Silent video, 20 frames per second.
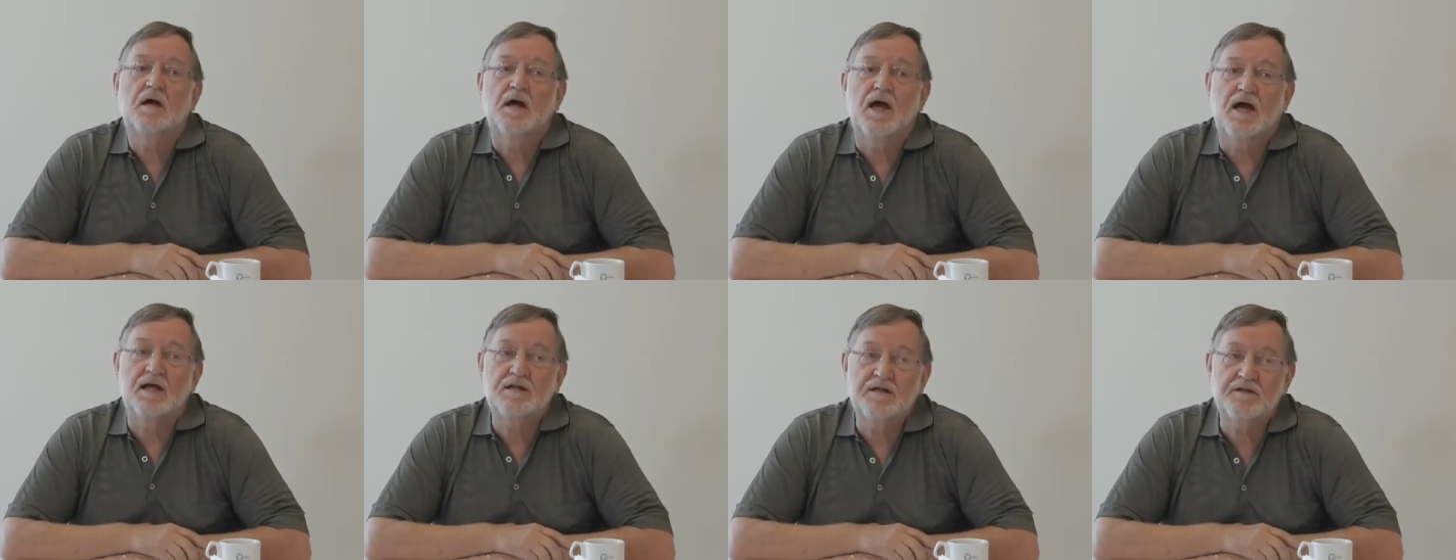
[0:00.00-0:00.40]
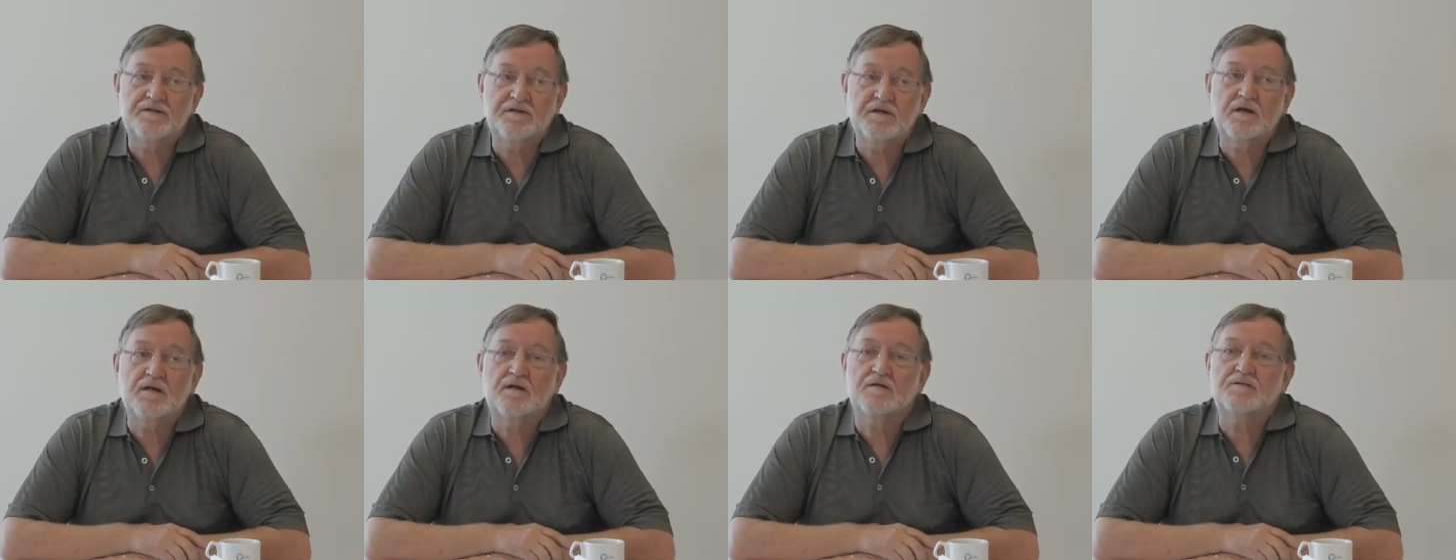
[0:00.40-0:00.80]

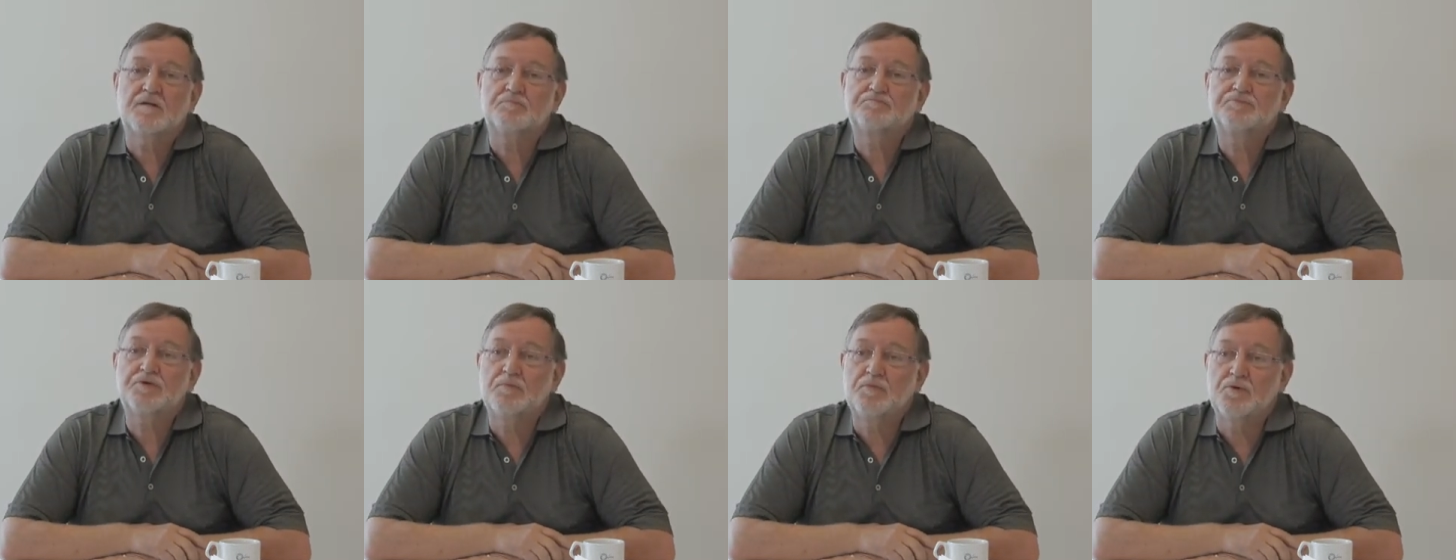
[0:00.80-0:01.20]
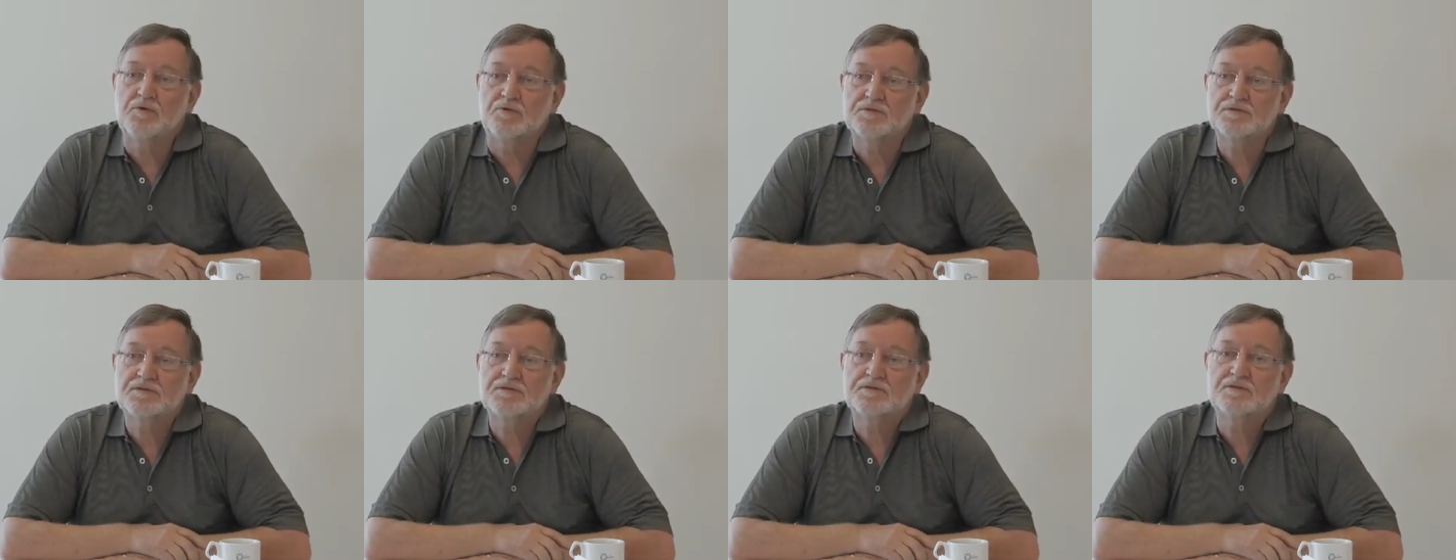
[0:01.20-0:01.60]
anything that
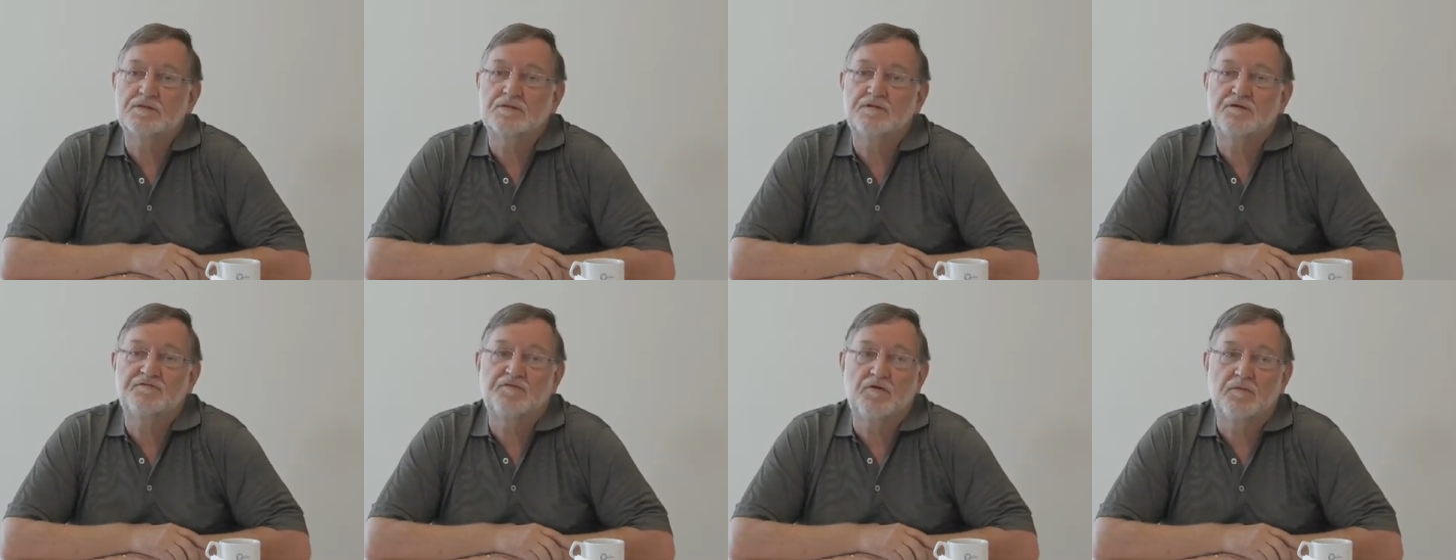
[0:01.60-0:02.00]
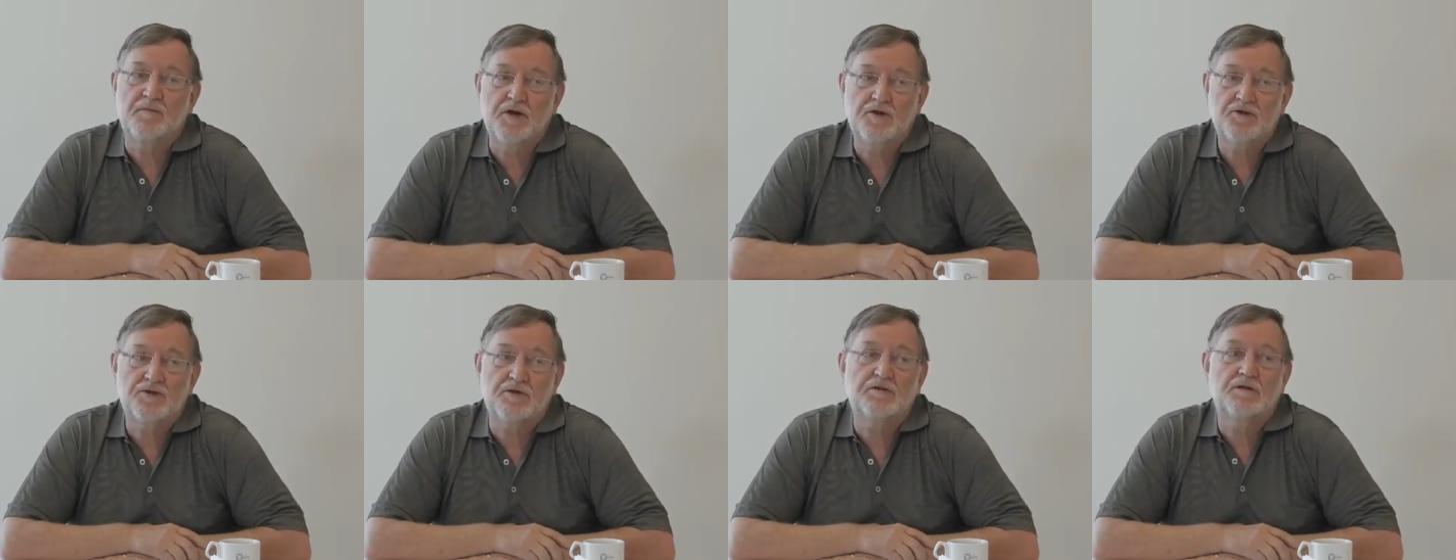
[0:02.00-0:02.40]
promotes the
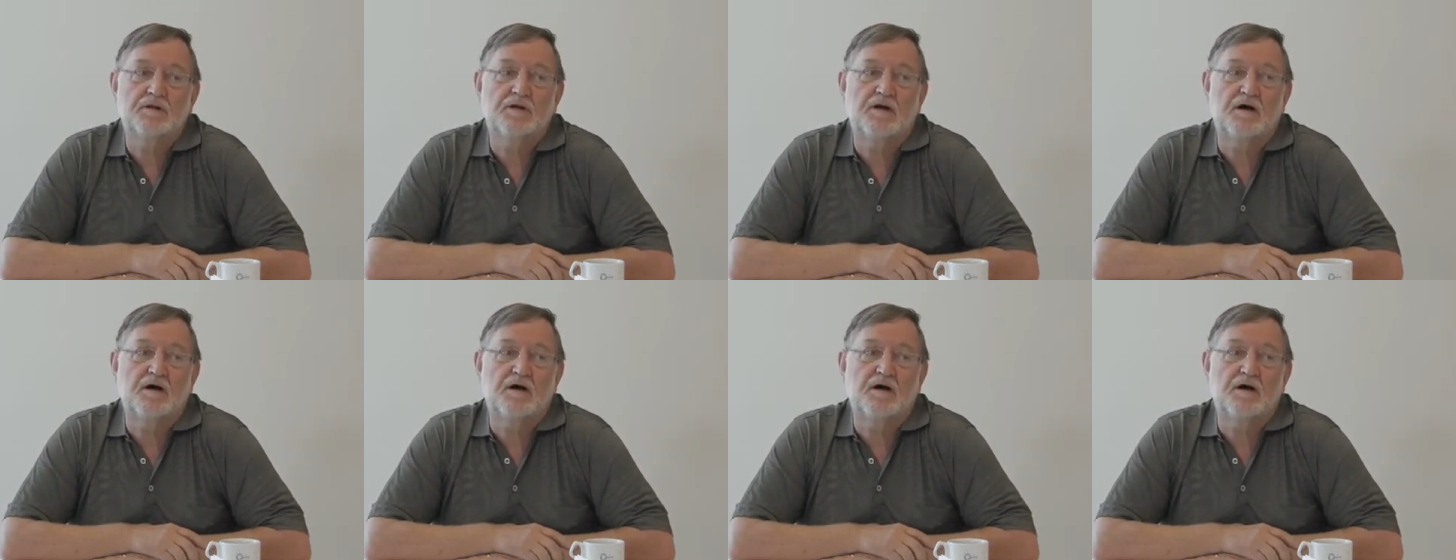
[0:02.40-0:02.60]
formation